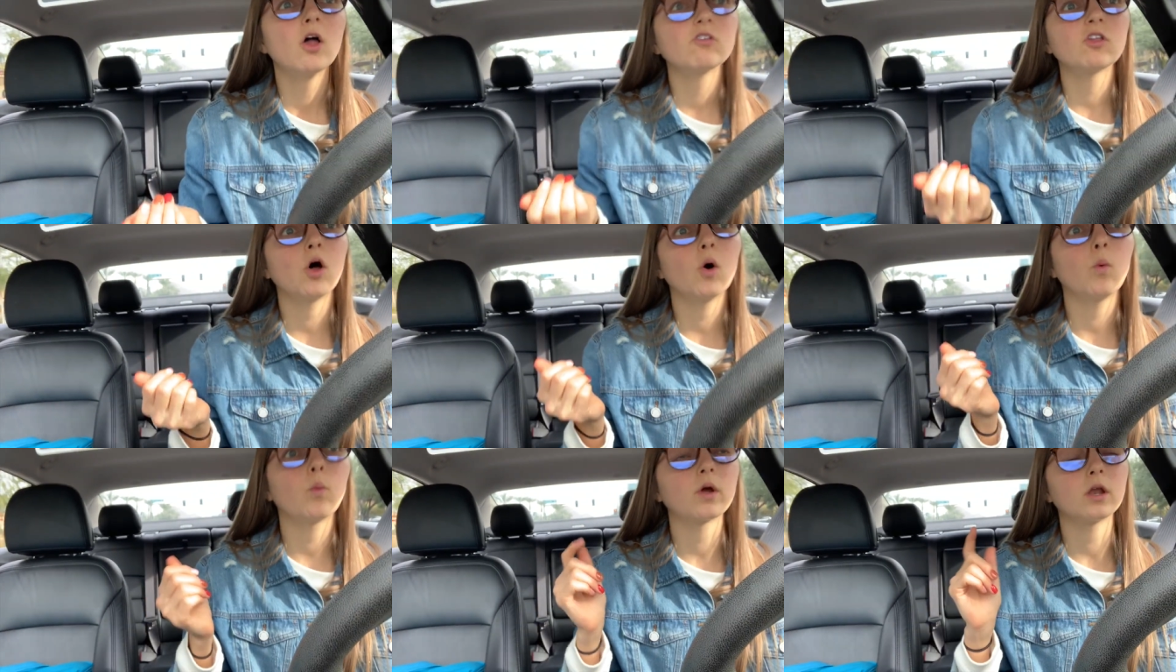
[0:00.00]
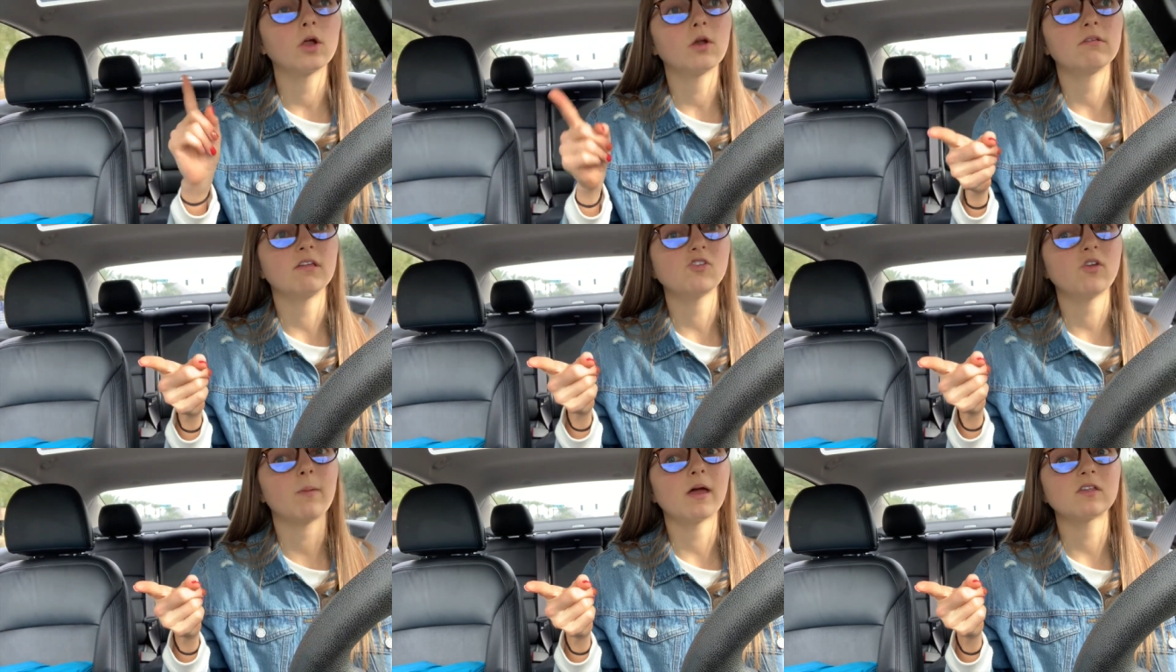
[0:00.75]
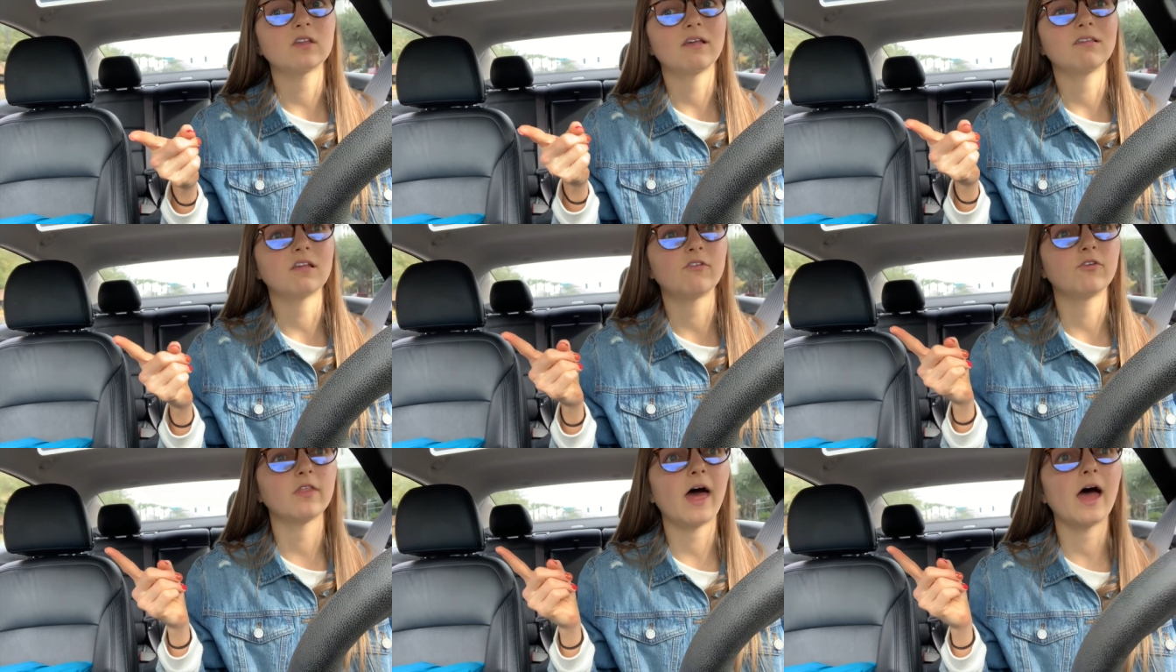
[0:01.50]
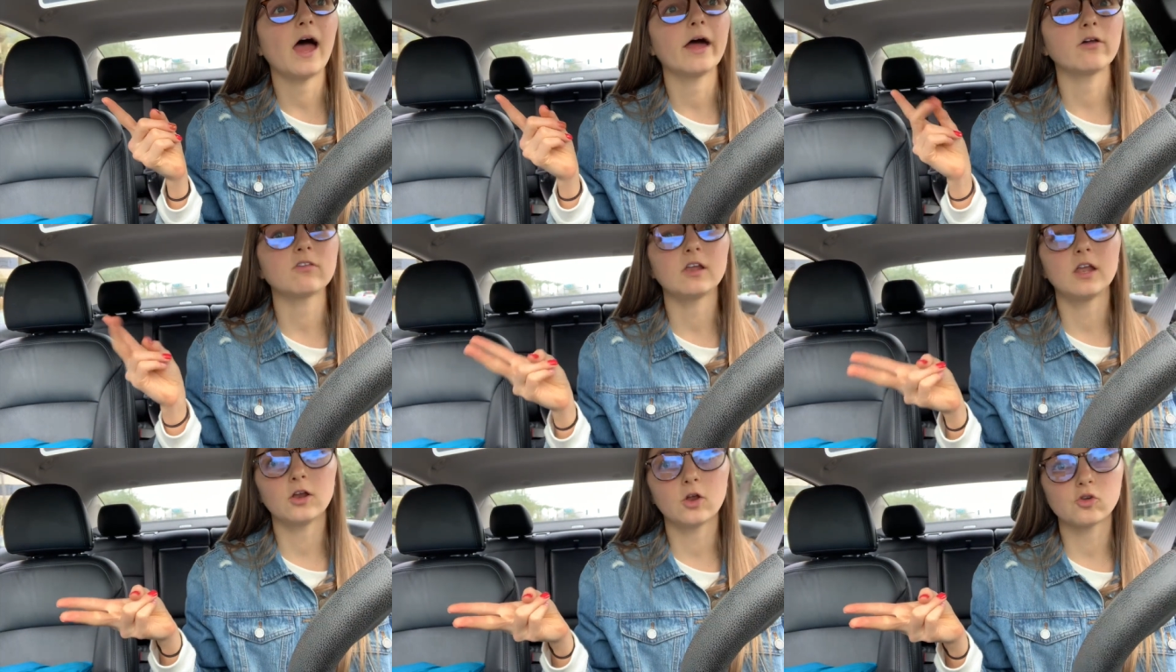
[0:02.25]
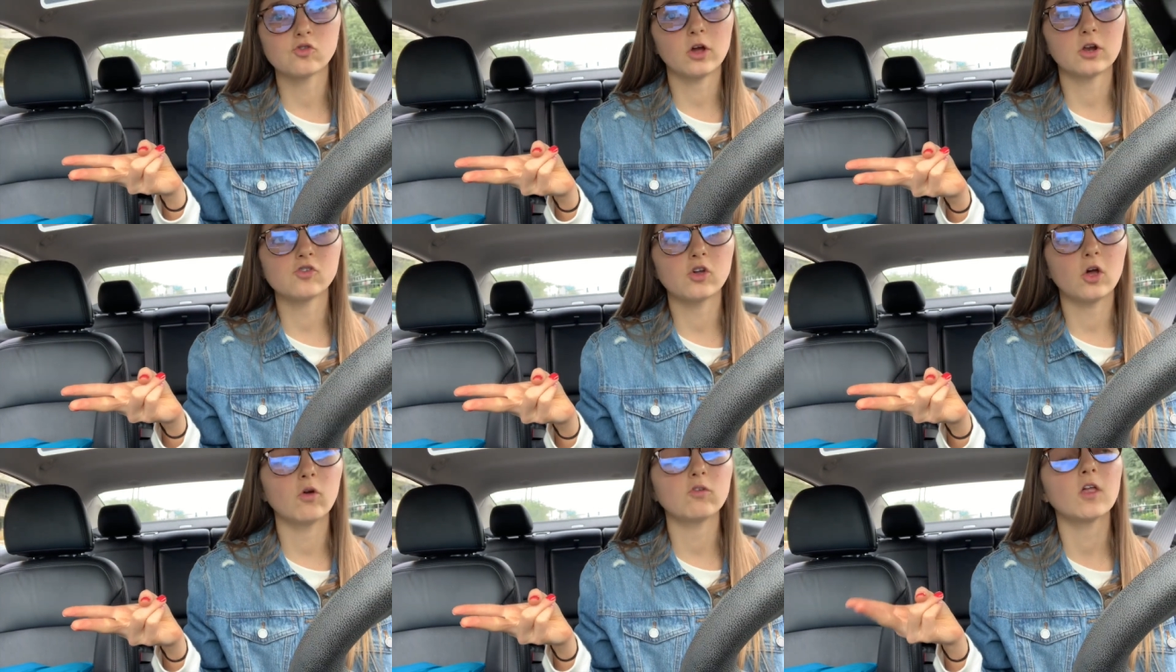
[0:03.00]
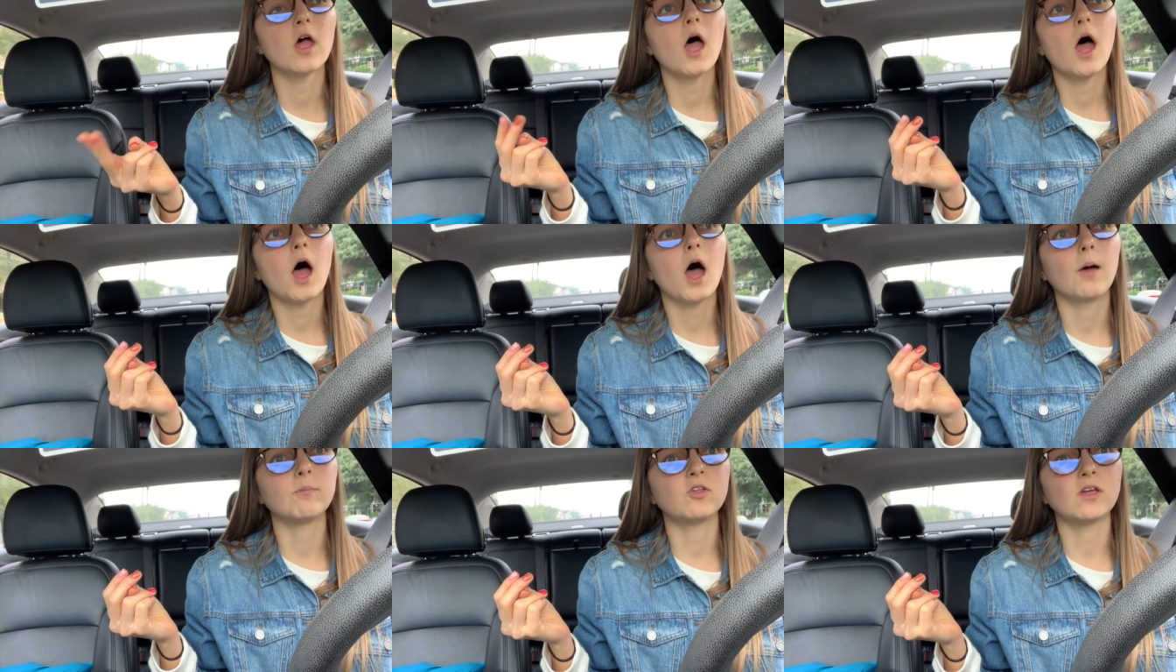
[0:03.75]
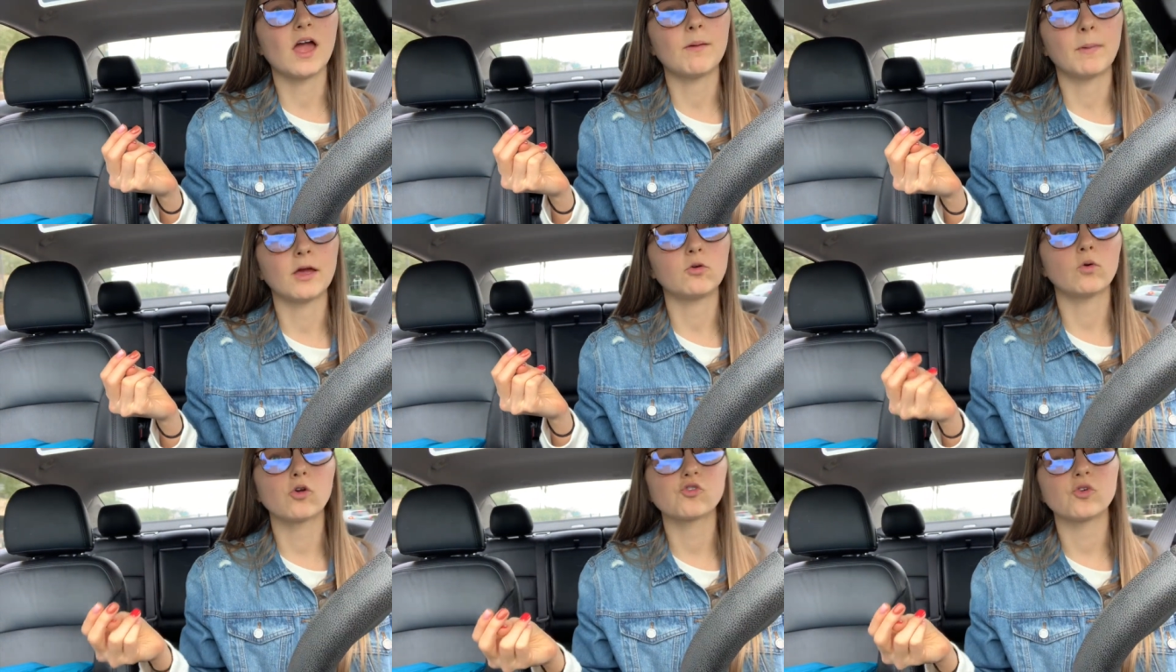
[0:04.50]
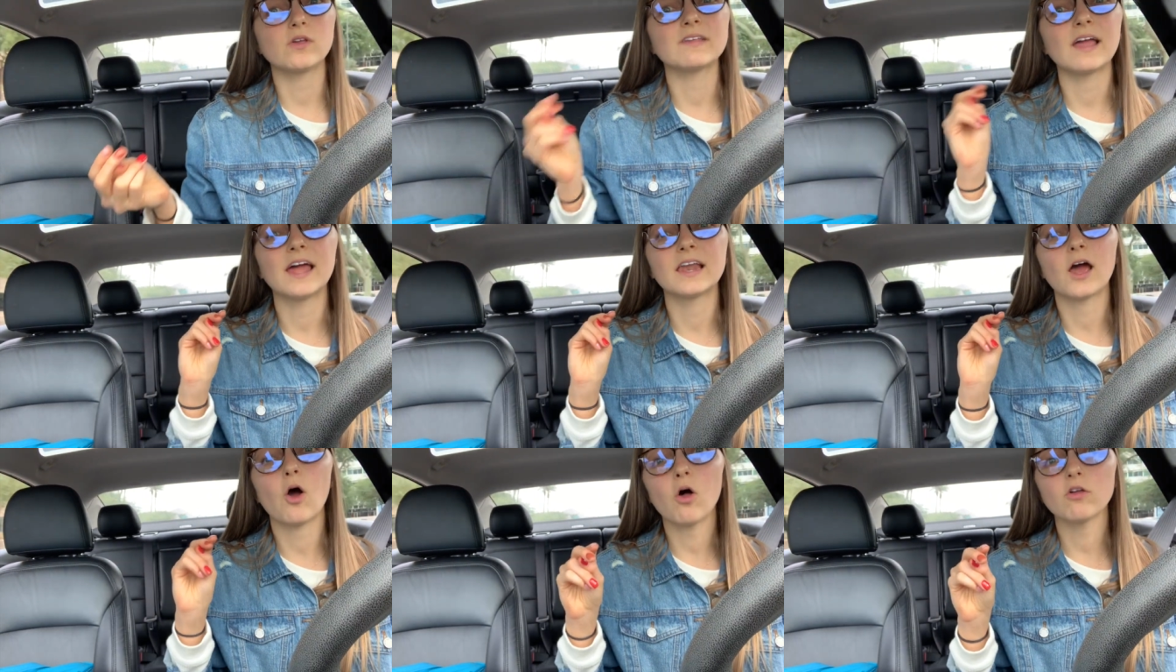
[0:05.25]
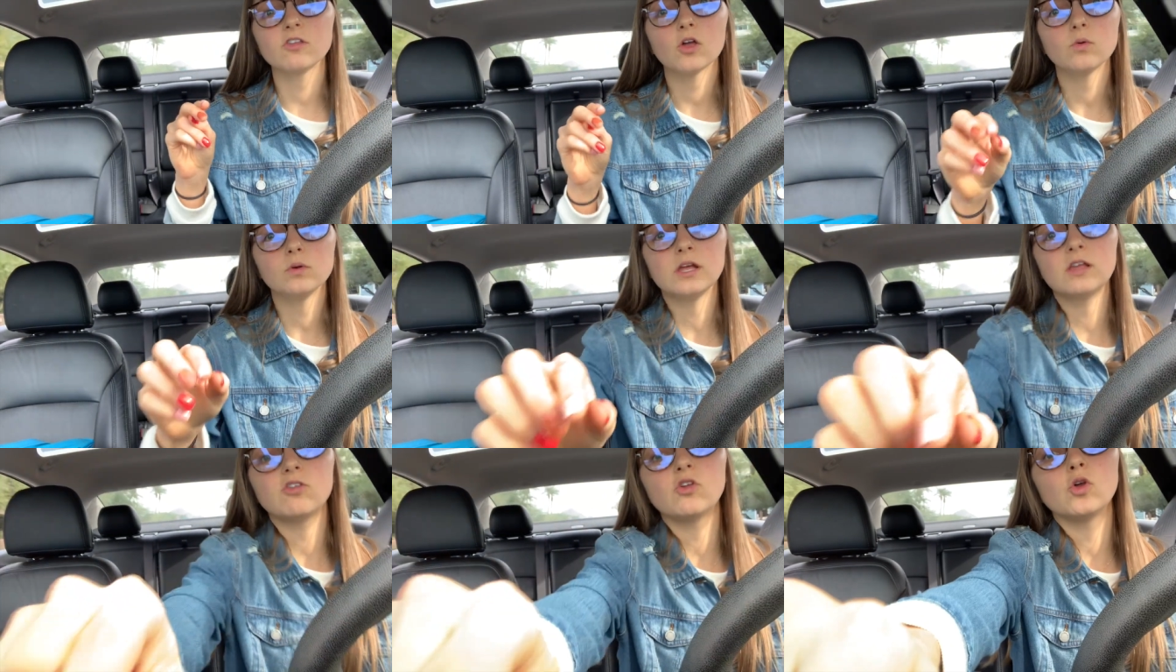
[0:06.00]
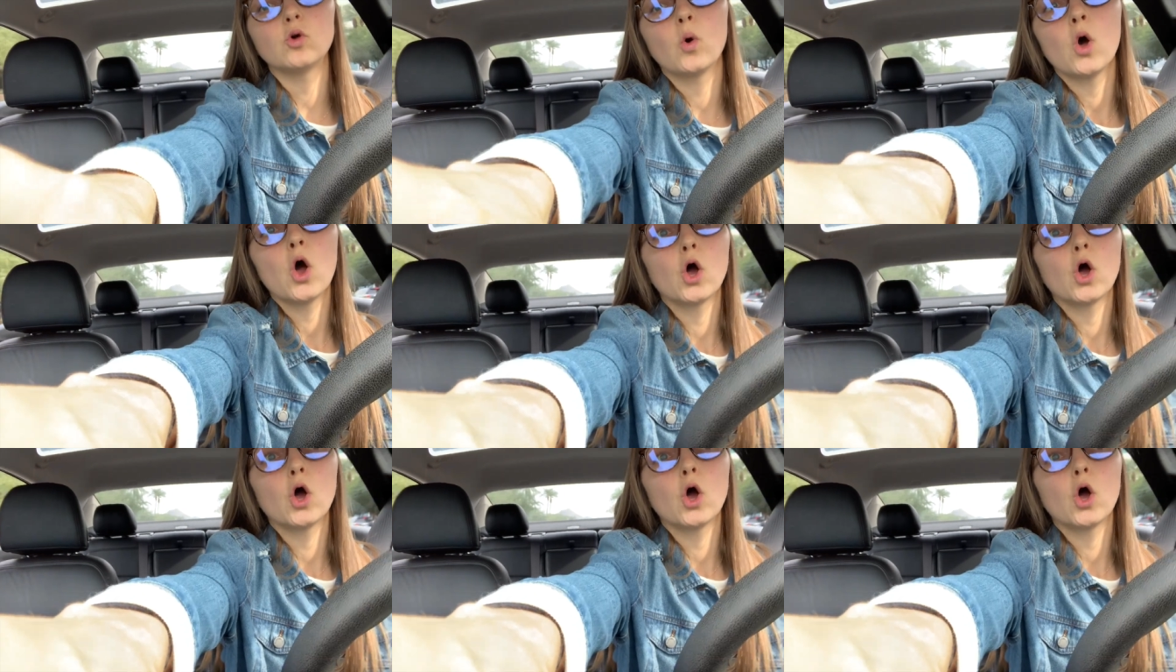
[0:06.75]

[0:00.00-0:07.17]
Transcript: So we're gonna go to T J Maxx to get stuff for that. I also need to go to Trader Joe's um, to get my groceries, and I also need to